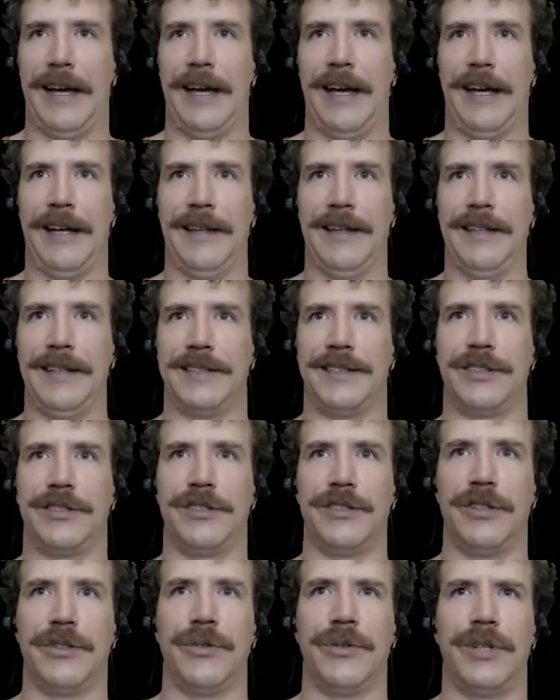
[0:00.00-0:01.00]
Let's
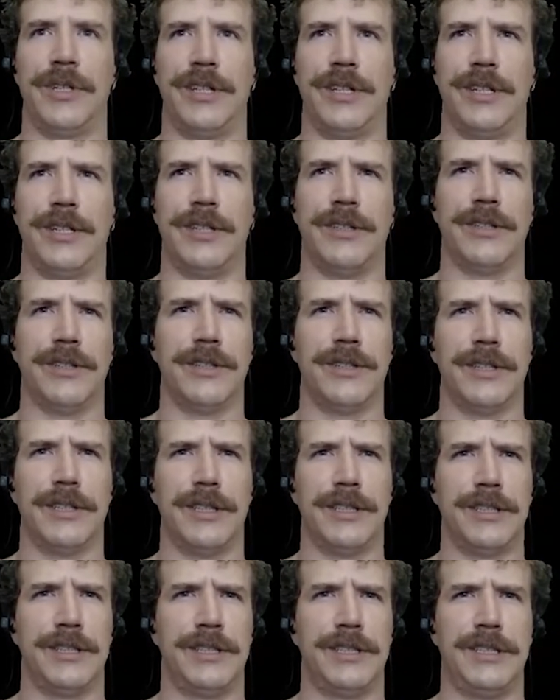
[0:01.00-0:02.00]
go here.
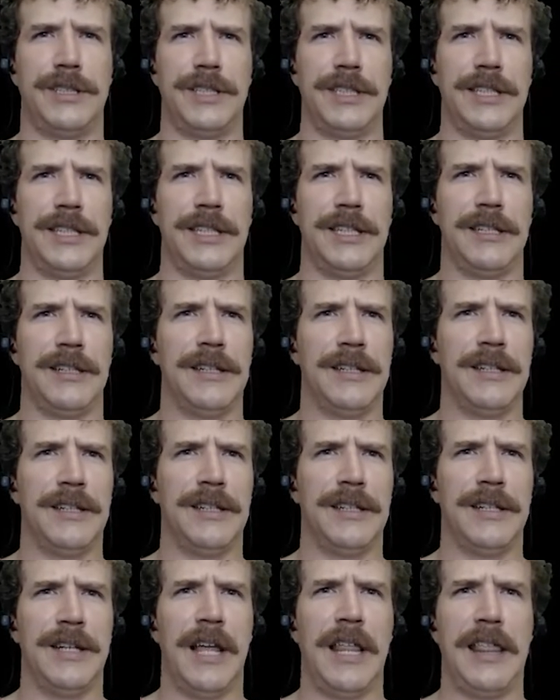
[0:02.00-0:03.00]
Let's see.
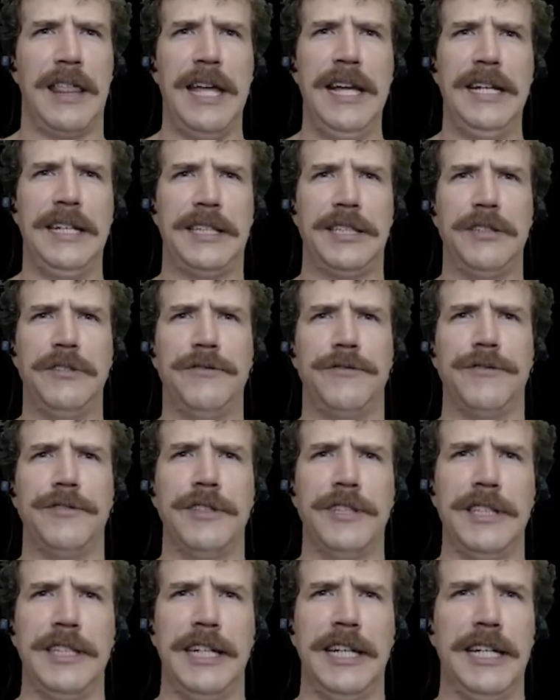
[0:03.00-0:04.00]
Thank you for
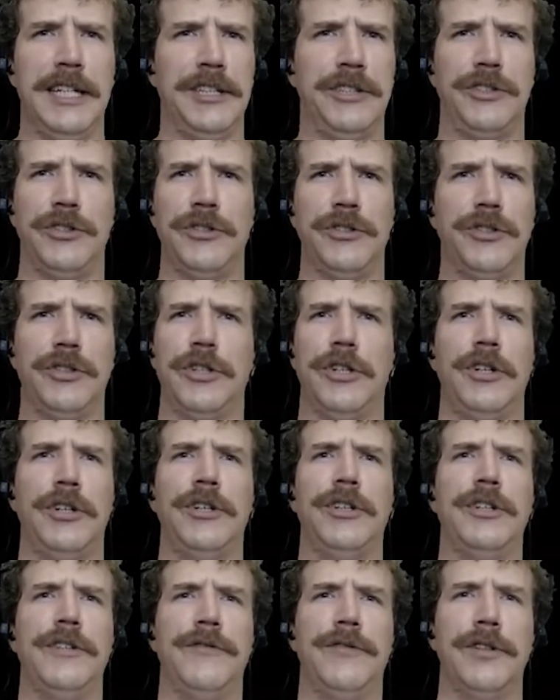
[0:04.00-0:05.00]
the answer to
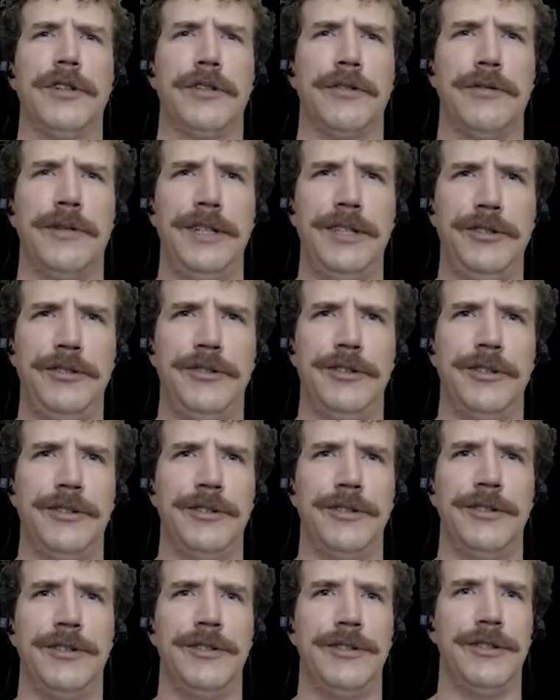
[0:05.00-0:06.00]
all of our
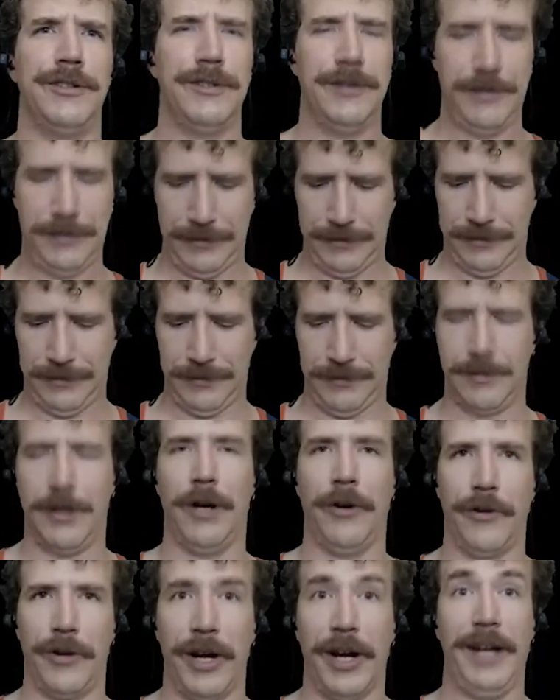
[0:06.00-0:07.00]
questions.
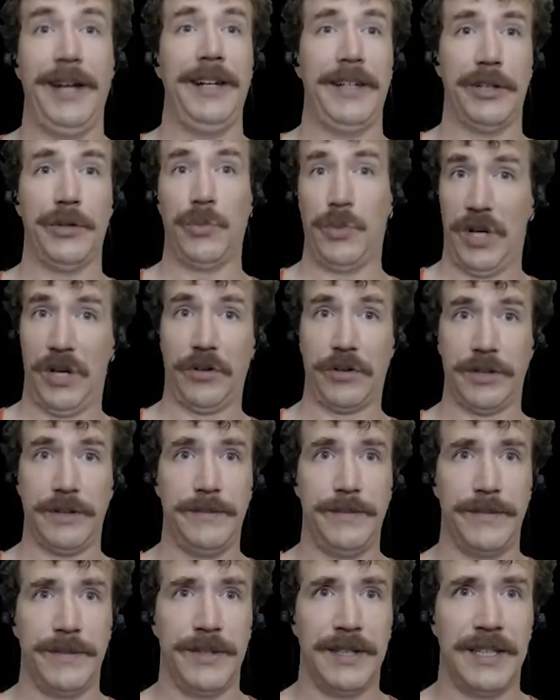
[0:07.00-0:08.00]
Okay, you're
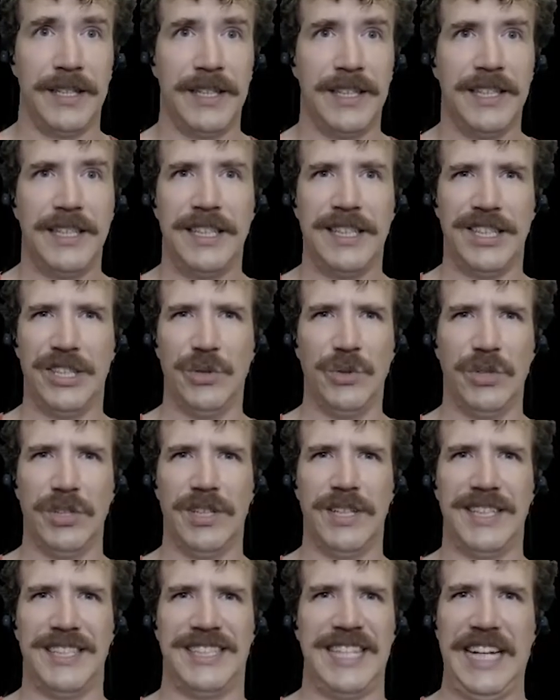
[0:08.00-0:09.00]
welcome. You are
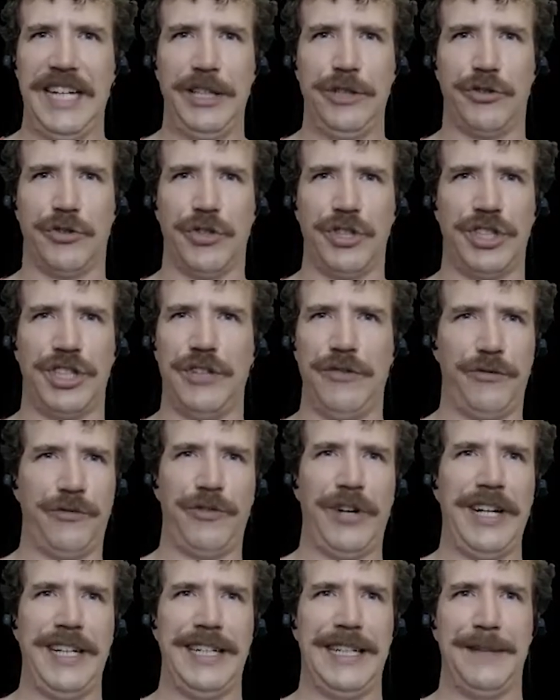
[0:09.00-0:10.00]
a dangerous and
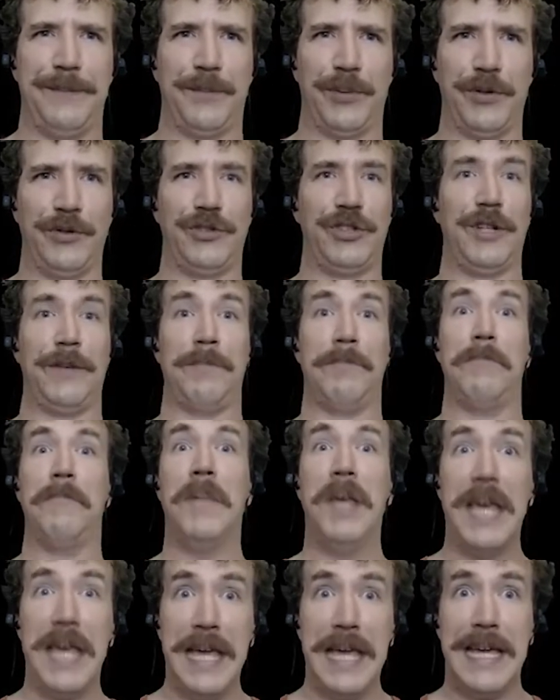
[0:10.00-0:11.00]
frightening person.
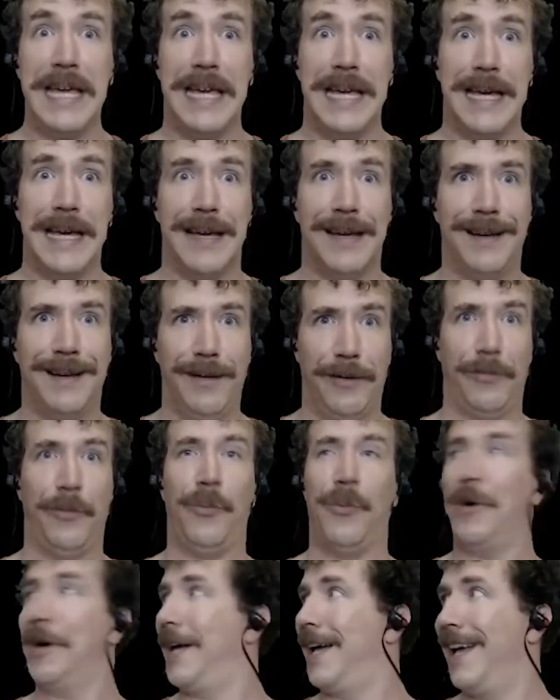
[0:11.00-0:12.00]
Me?
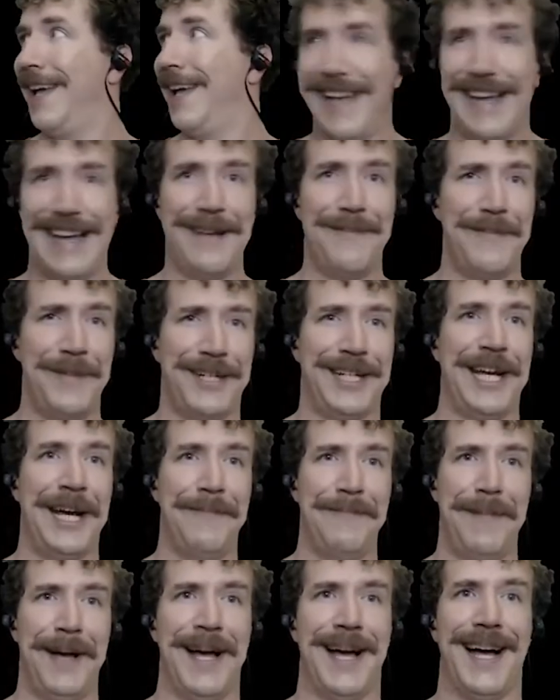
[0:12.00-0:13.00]
What? But
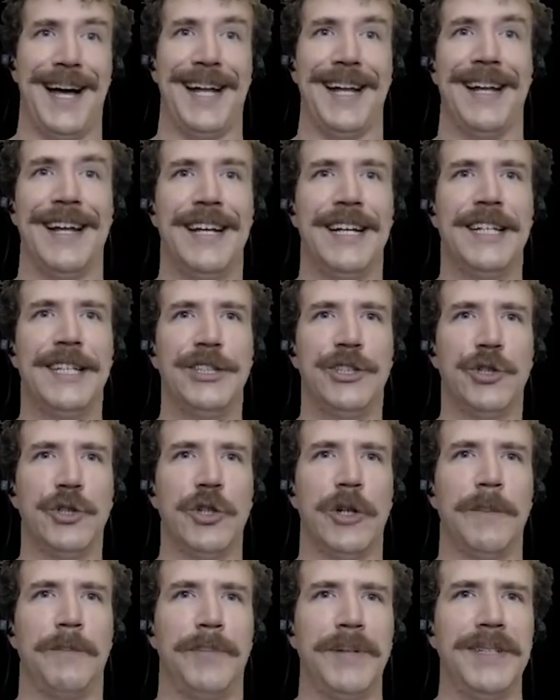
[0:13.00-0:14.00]
come on.
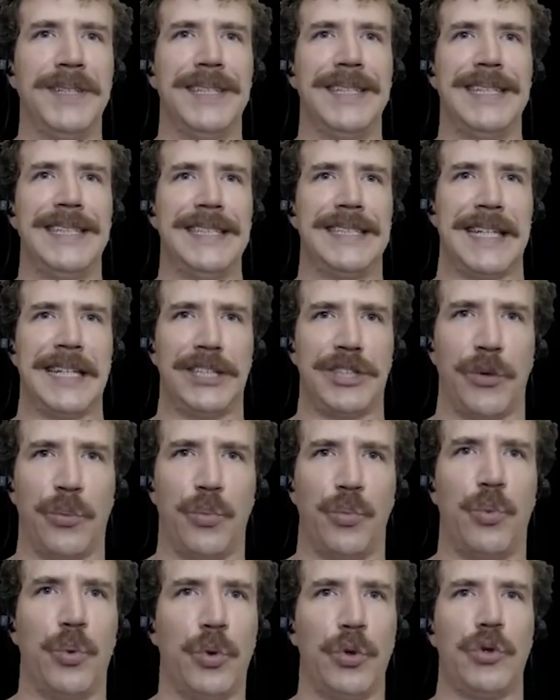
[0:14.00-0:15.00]
Your abilities as a
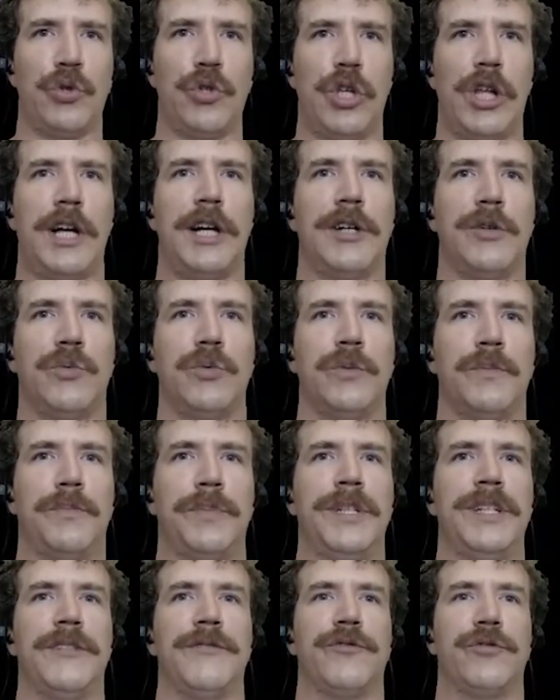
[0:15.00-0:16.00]
warlock will
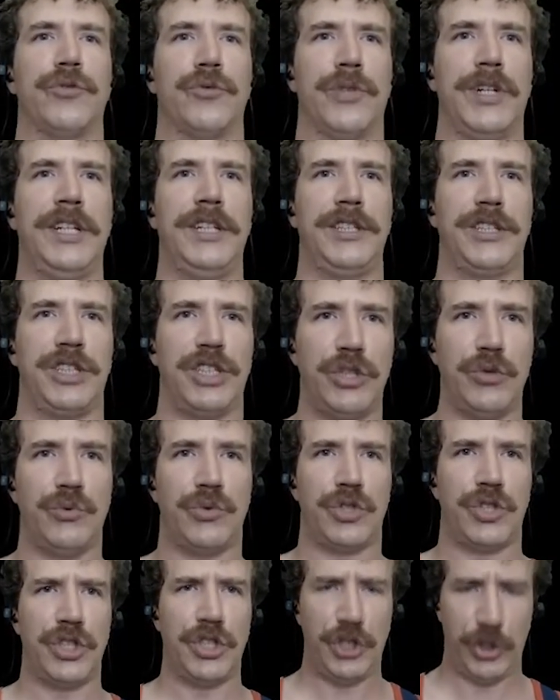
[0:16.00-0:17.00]
be of great
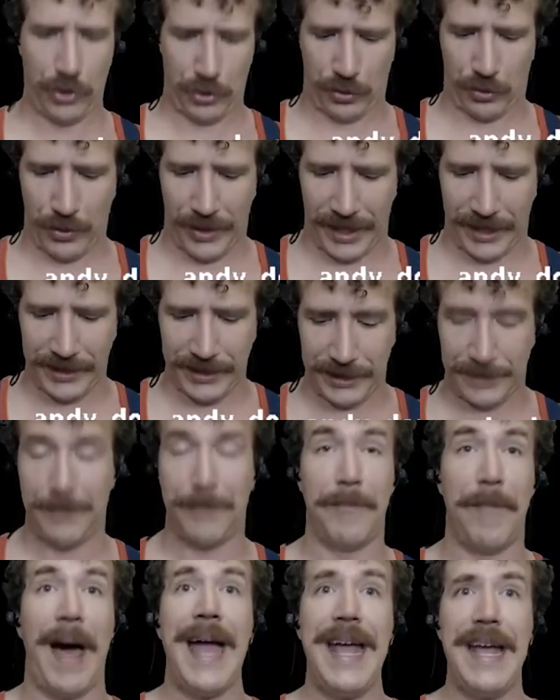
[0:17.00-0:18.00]
use in your quest.
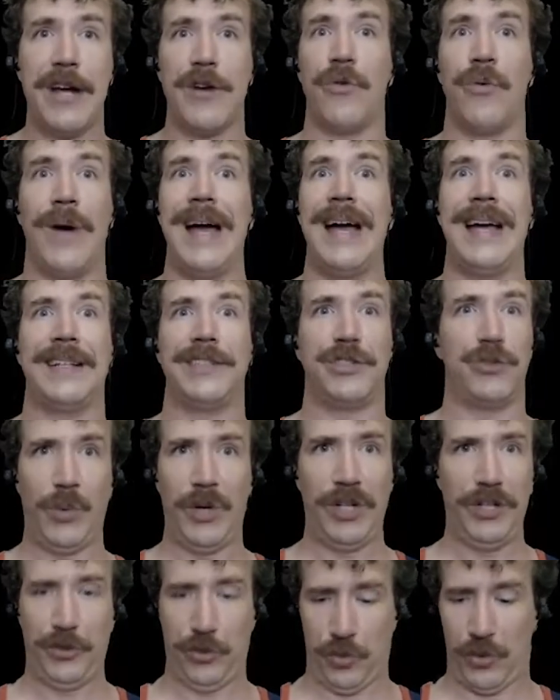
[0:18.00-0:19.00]
My quest?
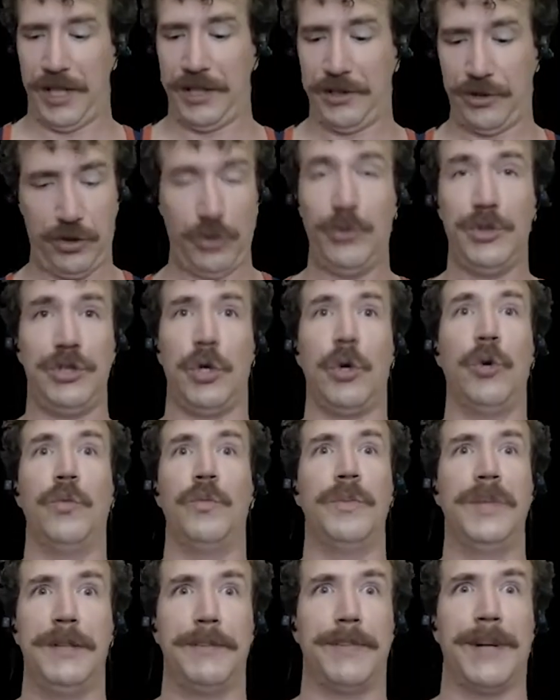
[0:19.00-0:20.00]
What quest? No one
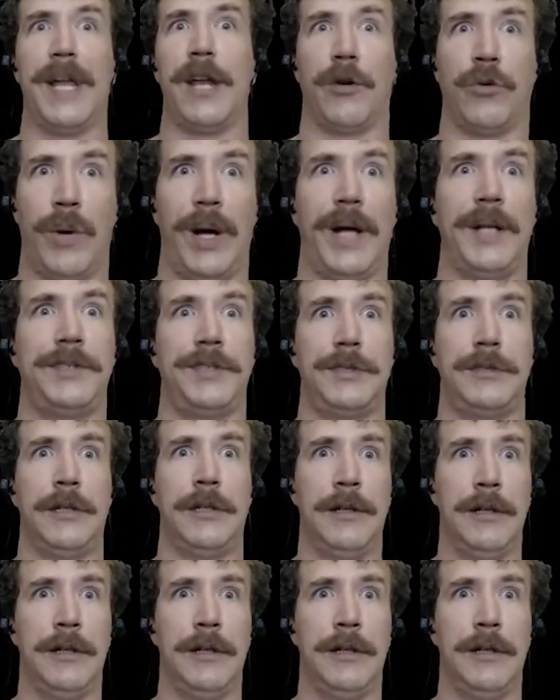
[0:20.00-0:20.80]
told me about a quest.